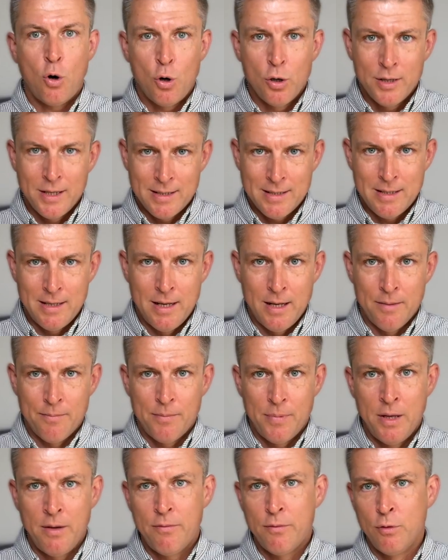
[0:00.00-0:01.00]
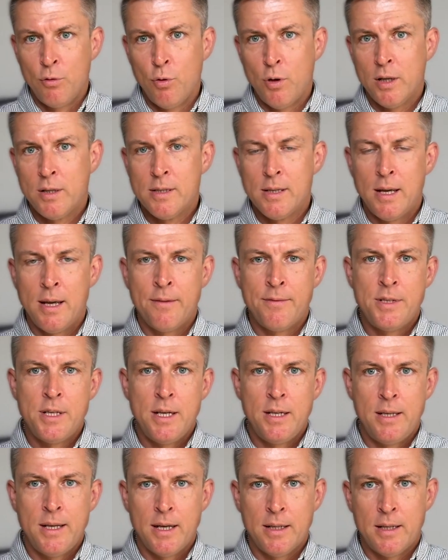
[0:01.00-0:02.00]
Honestly, if you look at the F D
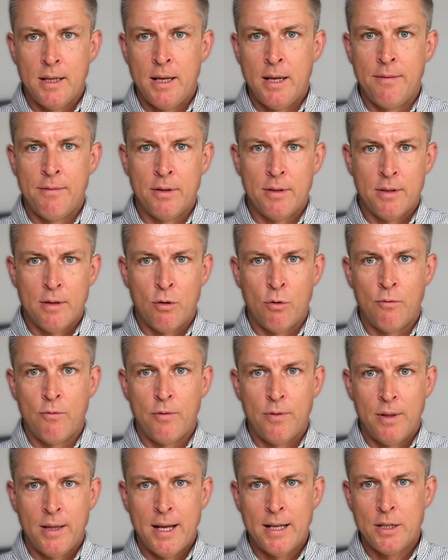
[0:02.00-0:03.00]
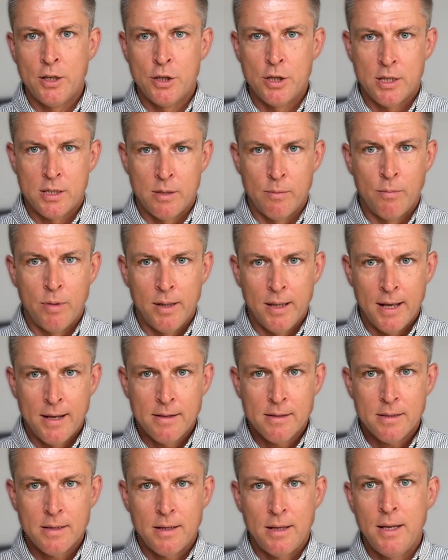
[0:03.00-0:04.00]
A data even of Light Adjustable
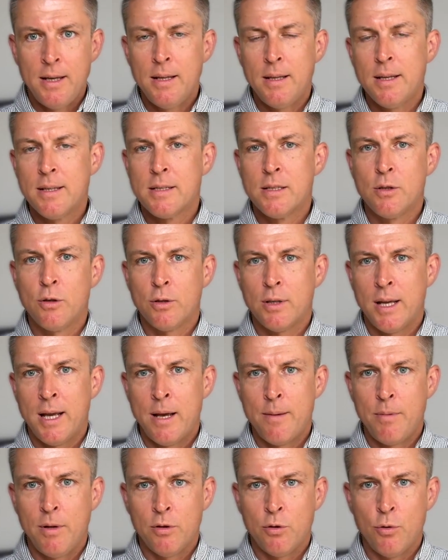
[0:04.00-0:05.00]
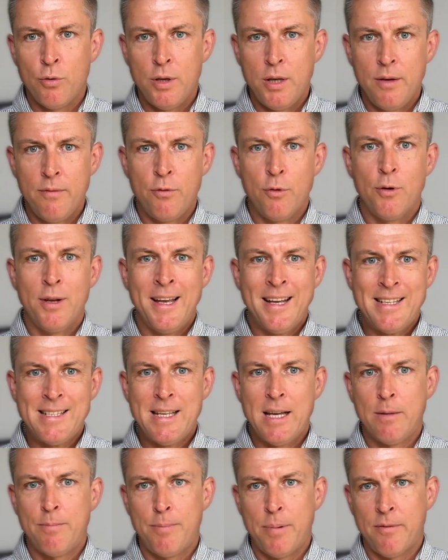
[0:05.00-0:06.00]
Lens, it is not able to give you
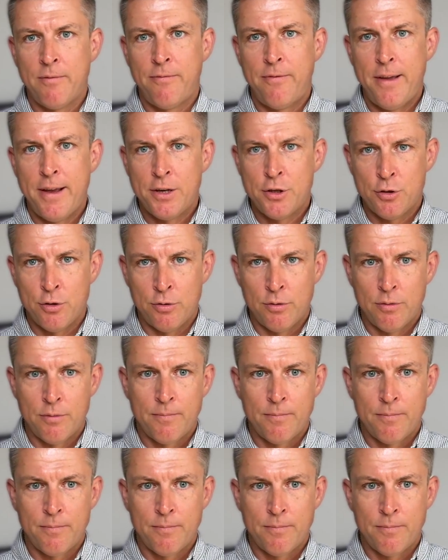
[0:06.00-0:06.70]
exact perfection.